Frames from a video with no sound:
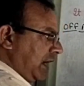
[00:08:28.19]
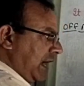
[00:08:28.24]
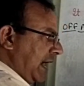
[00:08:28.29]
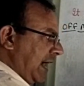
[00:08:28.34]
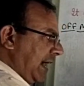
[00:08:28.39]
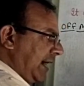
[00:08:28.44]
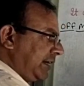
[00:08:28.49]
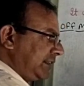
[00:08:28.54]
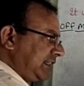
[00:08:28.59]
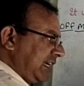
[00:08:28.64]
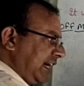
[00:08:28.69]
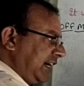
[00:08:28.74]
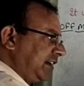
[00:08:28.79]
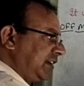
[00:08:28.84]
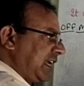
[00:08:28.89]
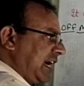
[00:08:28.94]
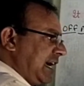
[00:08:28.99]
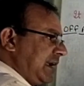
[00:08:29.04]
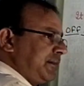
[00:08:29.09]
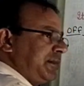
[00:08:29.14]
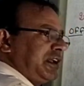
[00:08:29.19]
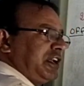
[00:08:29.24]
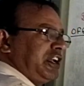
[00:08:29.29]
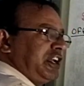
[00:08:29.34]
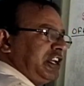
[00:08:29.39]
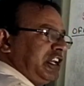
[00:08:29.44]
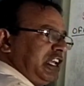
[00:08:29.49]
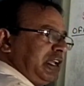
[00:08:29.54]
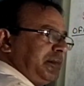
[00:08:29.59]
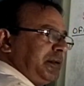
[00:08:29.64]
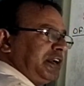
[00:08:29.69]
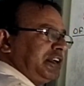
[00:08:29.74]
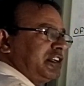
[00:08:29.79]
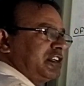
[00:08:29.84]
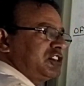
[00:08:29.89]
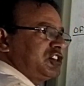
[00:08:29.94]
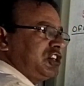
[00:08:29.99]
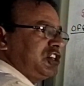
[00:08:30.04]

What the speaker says: At that time, inhibitor